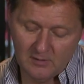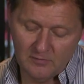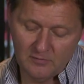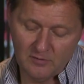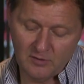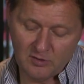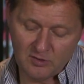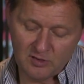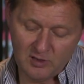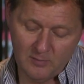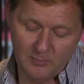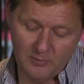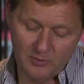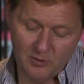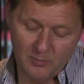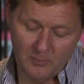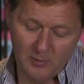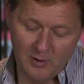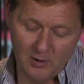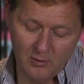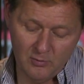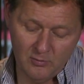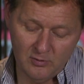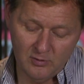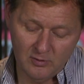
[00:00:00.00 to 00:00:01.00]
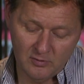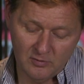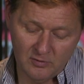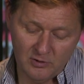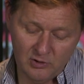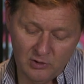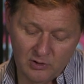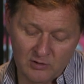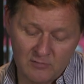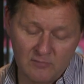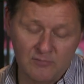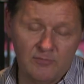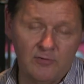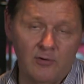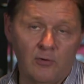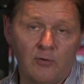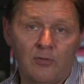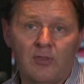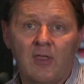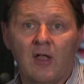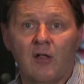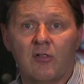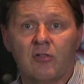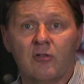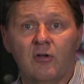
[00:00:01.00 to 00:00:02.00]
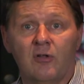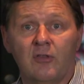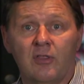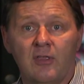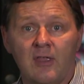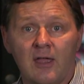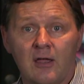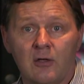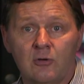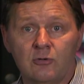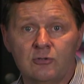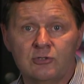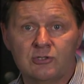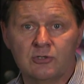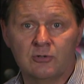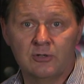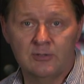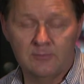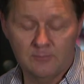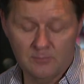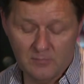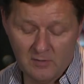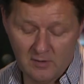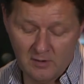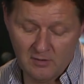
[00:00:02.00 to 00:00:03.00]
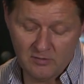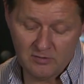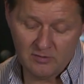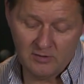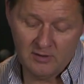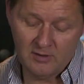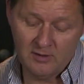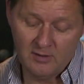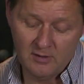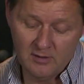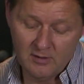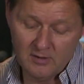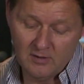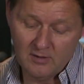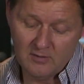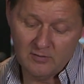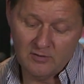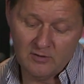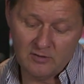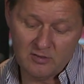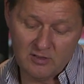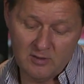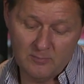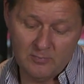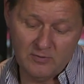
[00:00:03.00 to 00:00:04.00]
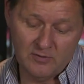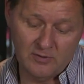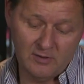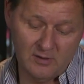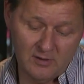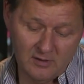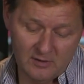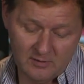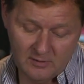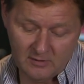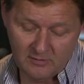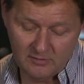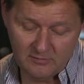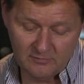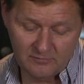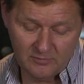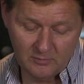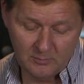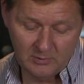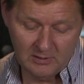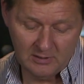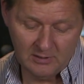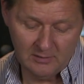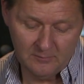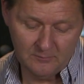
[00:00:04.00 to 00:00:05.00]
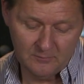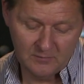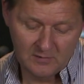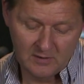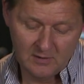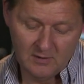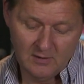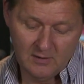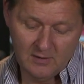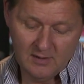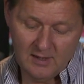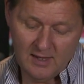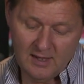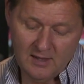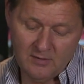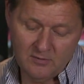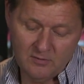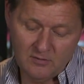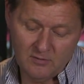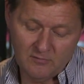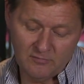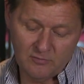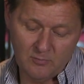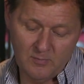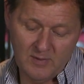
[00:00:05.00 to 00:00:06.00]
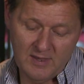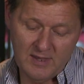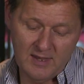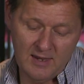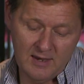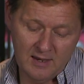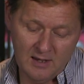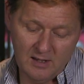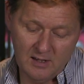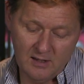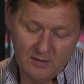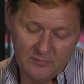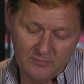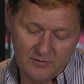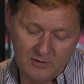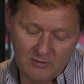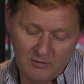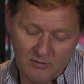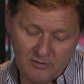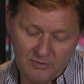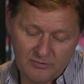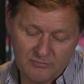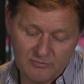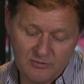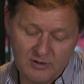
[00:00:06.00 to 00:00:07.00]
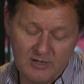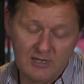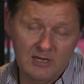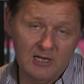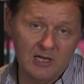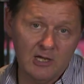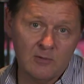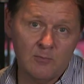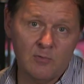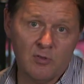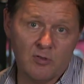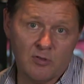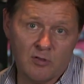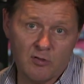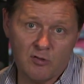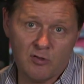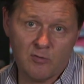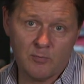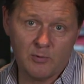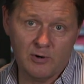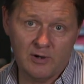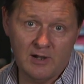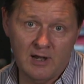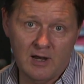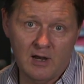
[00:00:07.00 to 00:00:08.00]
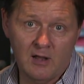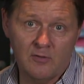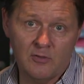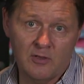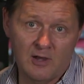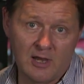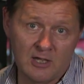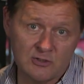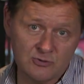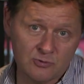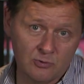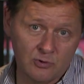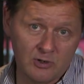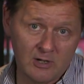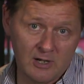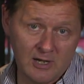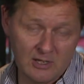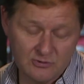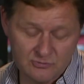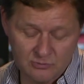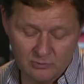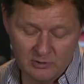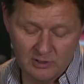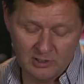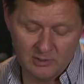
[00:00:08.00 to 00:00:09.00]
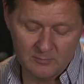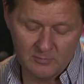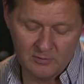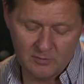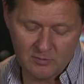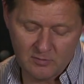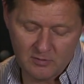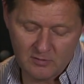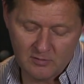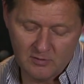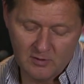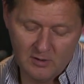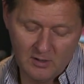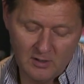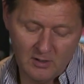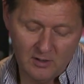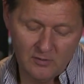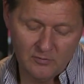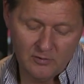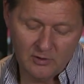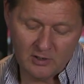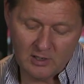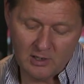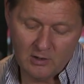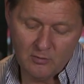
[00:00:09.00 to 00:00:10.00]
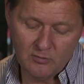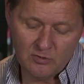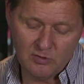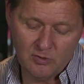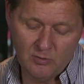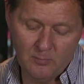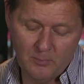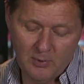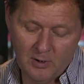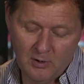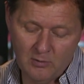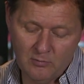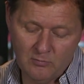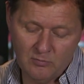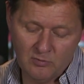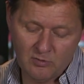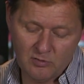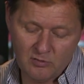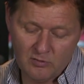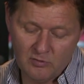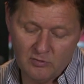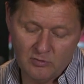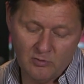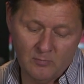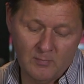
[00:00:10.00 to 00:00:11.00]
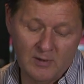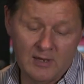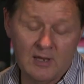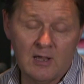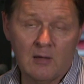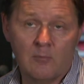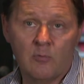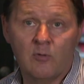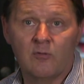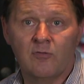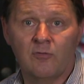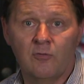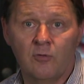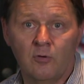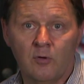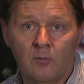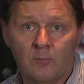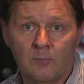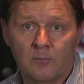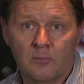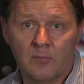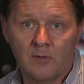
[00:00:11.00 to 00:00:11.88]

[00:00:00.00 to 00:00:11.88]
The tip of the bone that you can feel on the outside of the ankle joint is the, the tip of the, the, the fibula. And from here, there are three ligaments that spread out, the lateral collateral ligaments, that go to the bones that make up the foot.